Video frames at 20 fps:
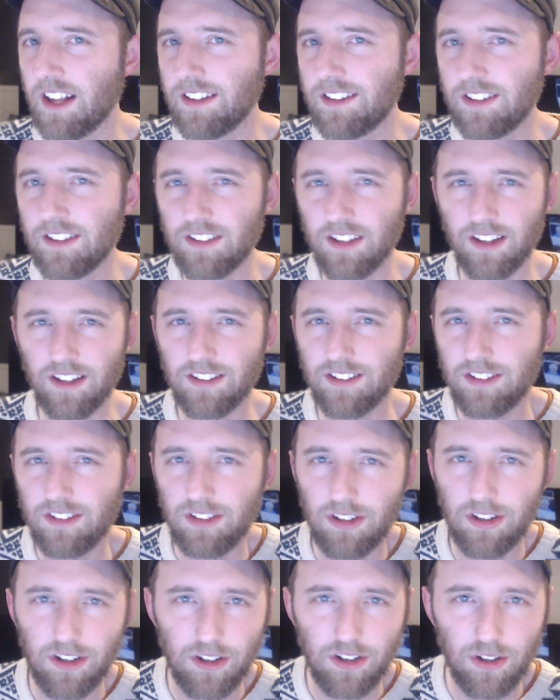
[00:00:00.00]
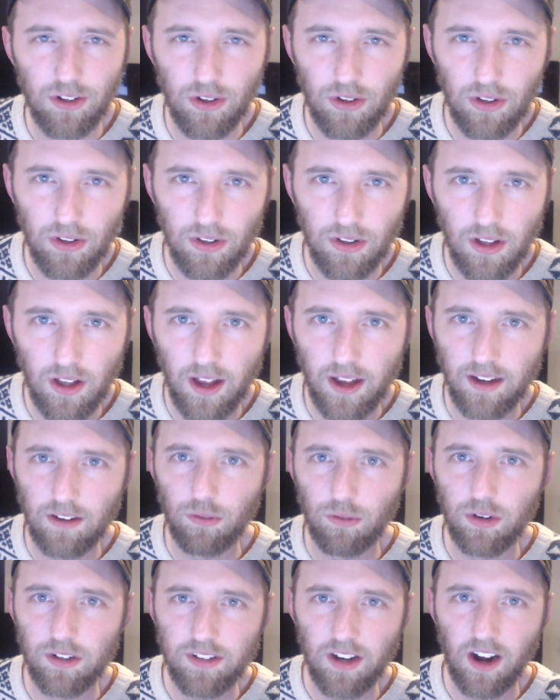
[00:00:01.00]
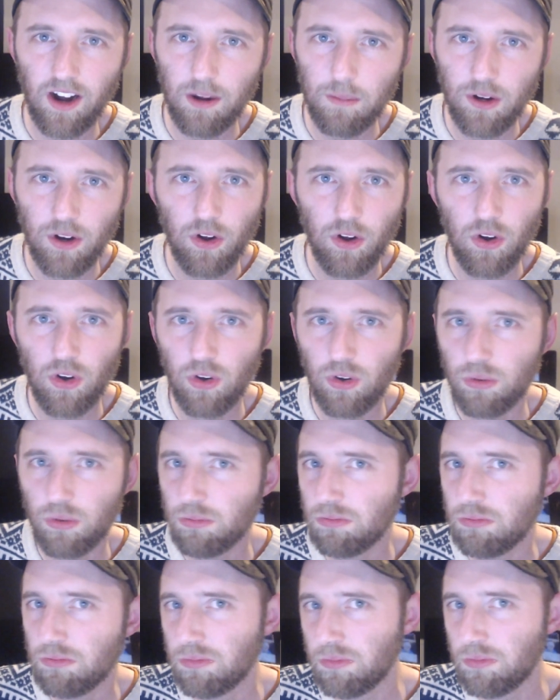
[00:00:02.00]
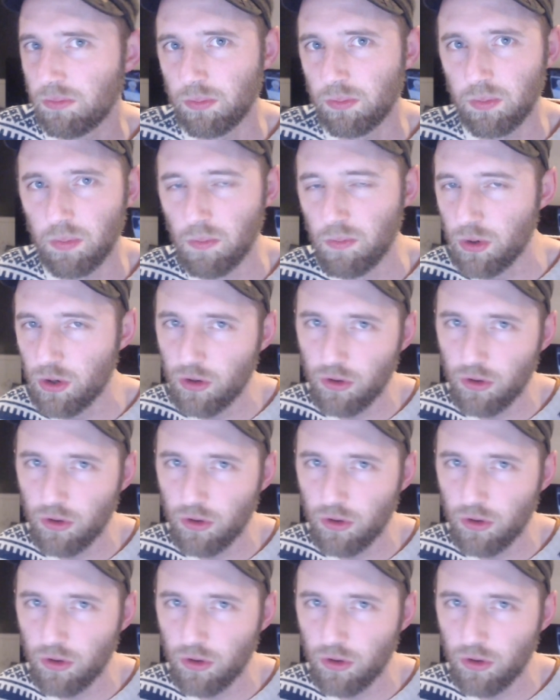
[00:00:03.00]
there any chance he's like a serial like retirement home